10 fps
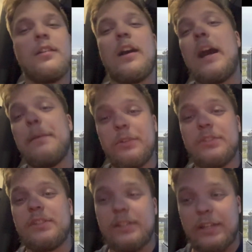I
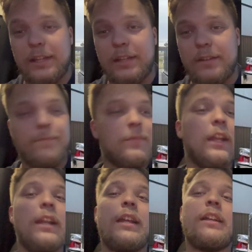personally like it.
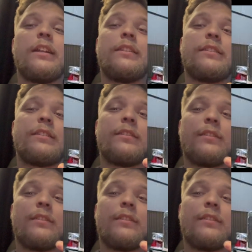It is